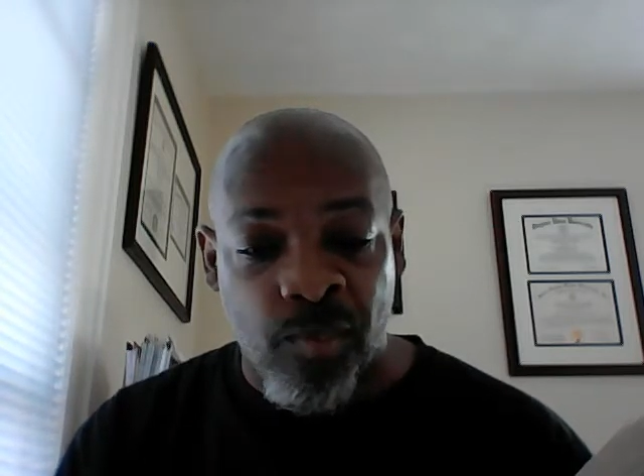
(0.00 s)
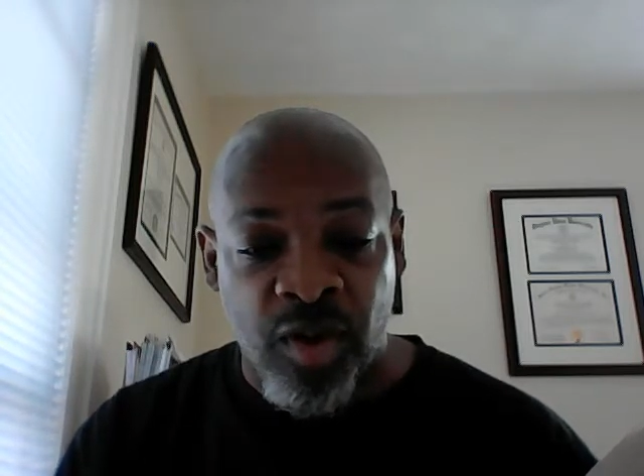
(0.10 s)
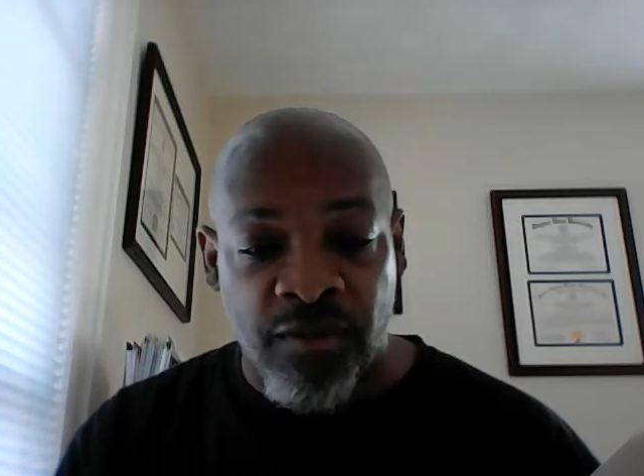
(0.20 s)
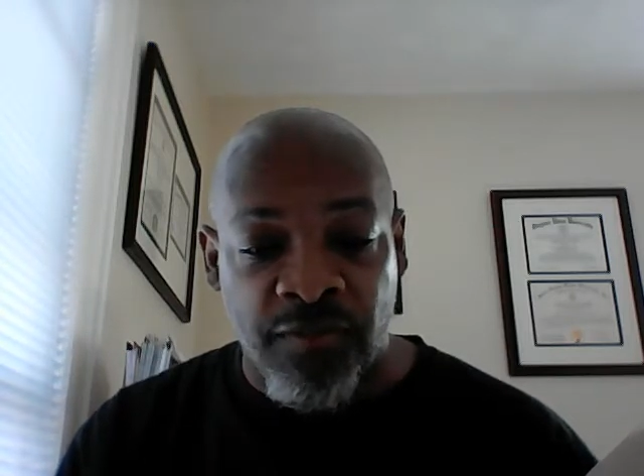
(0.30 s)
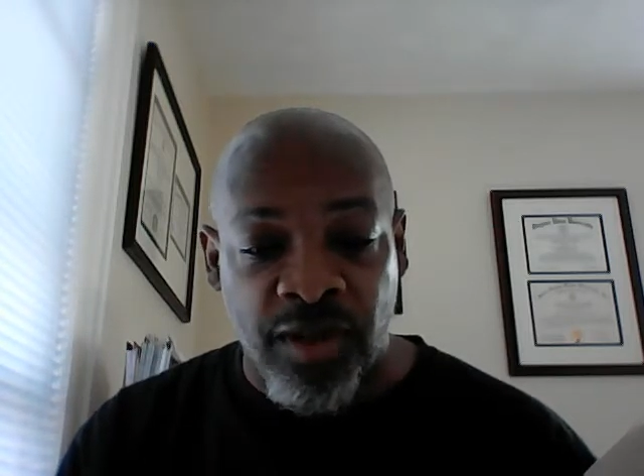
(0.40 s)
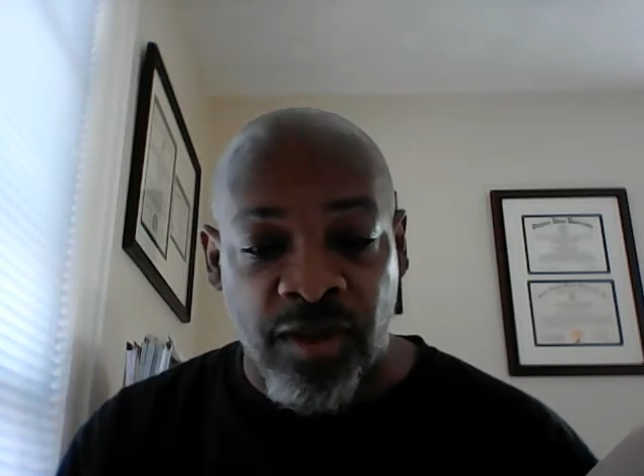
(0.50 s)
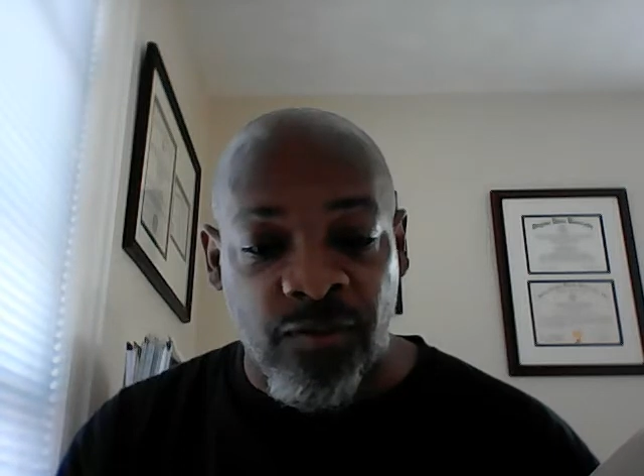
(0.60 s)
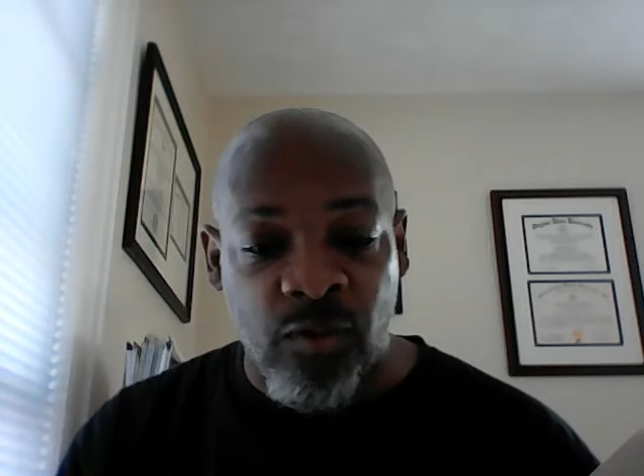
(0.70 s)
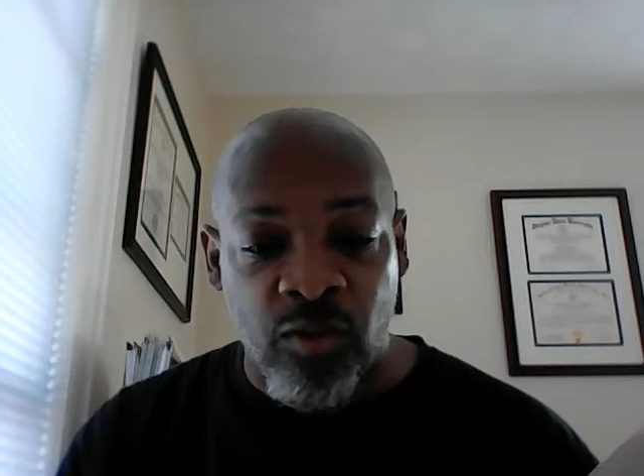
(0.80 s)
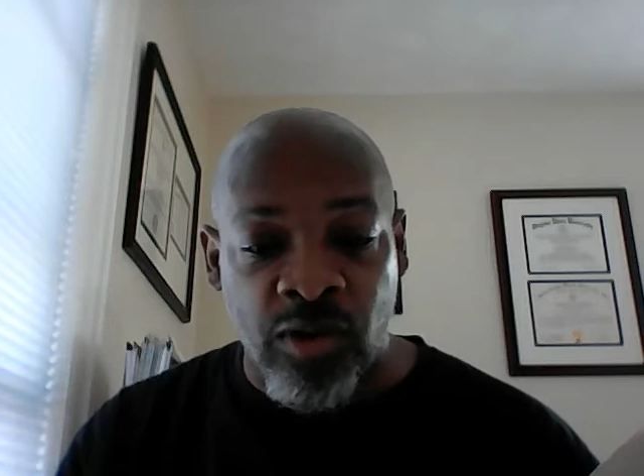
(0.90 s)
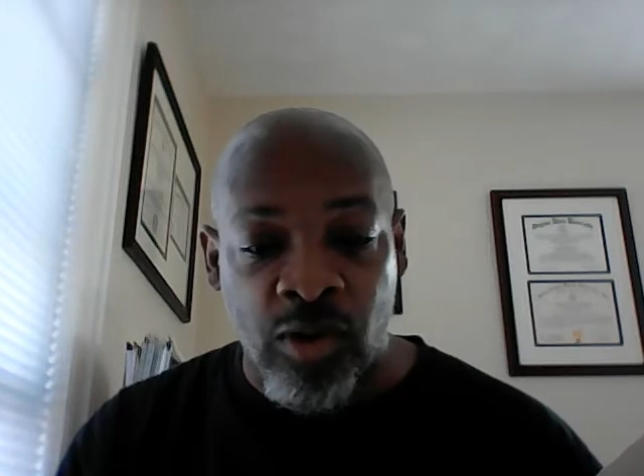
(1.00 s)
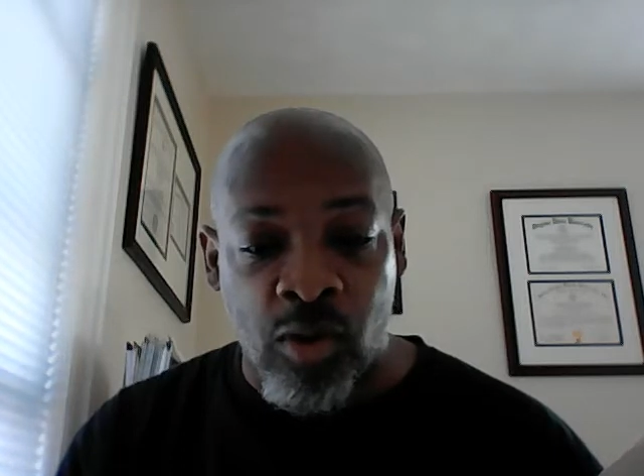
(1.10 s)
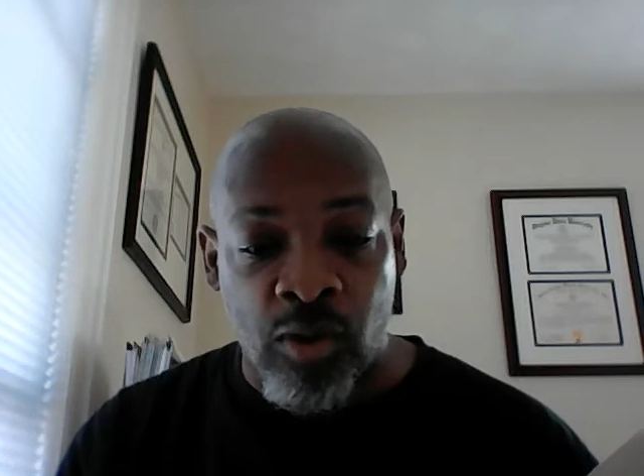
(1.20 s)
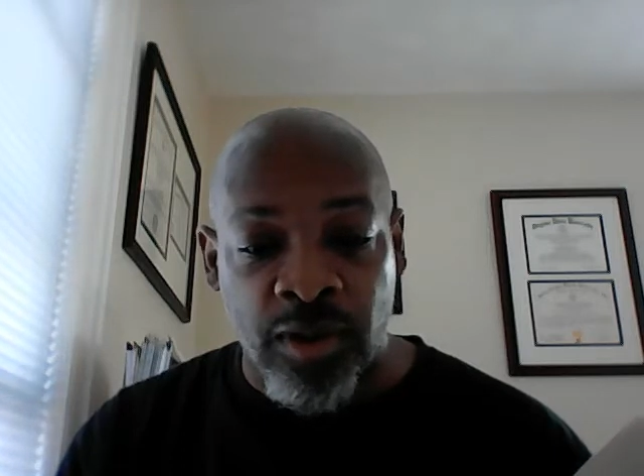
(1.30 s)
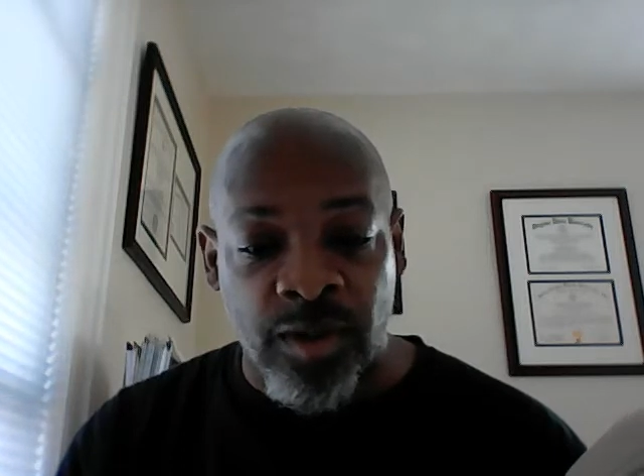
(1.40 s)
But if these views are
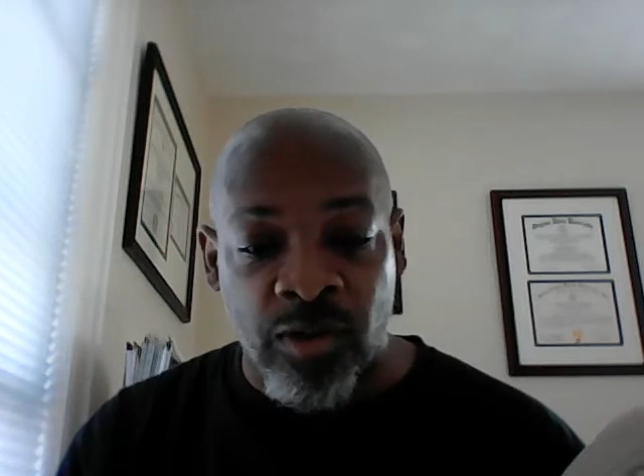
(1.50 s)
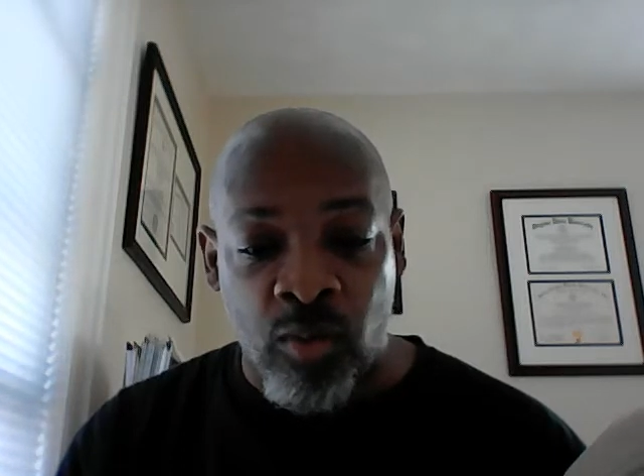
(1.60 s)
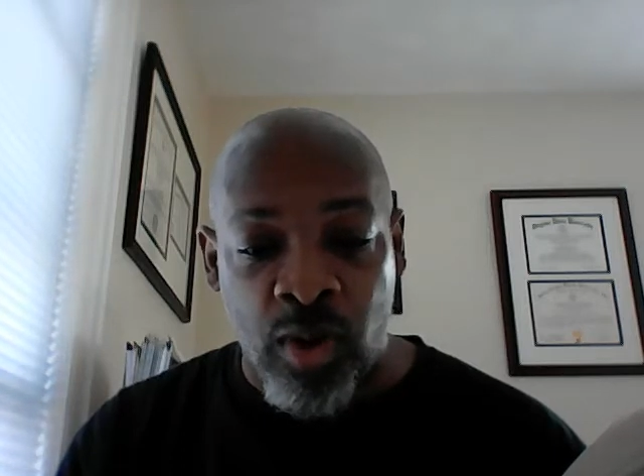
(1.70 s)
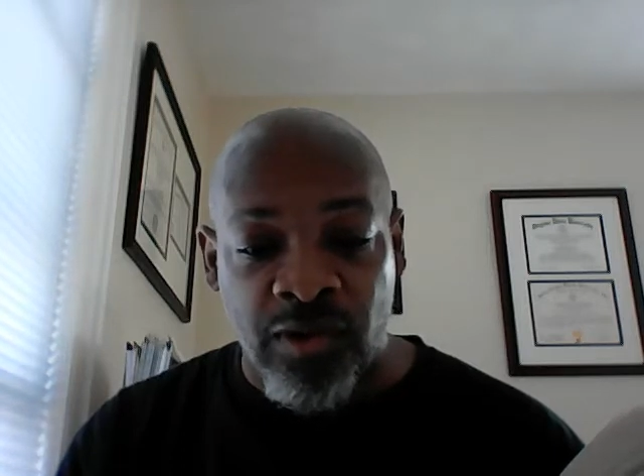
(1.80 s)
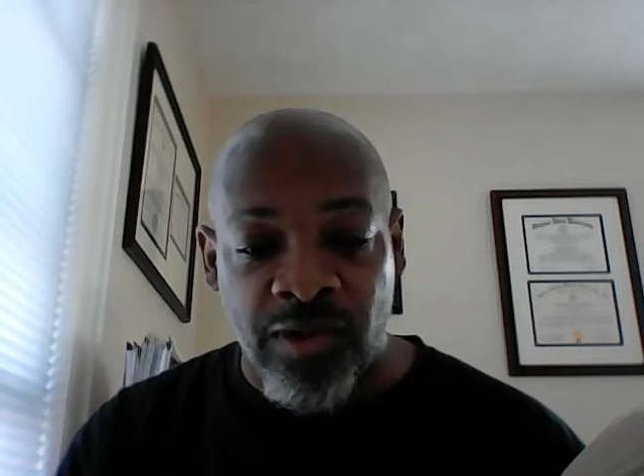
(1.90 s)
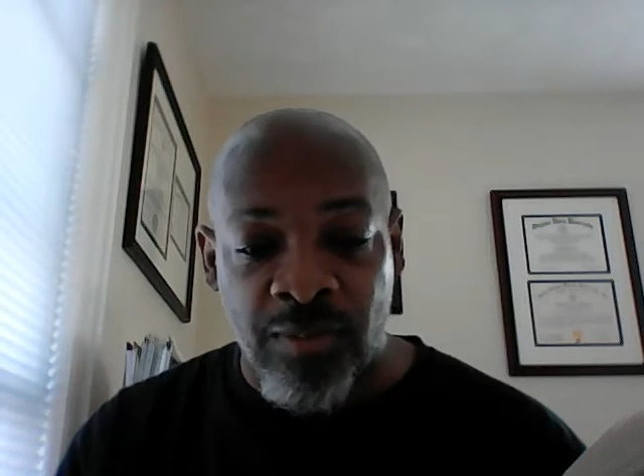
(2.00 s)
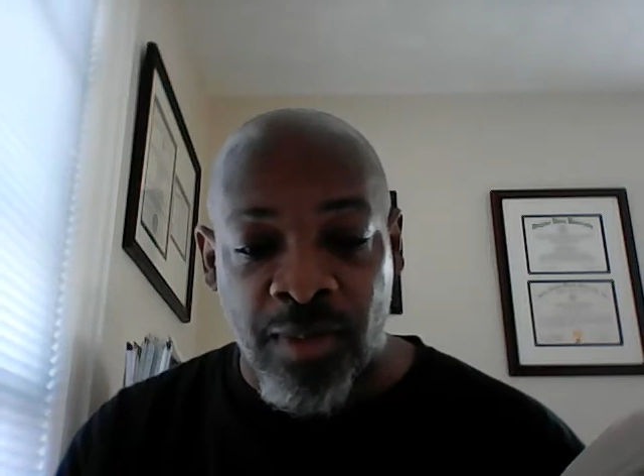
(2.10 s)
called into question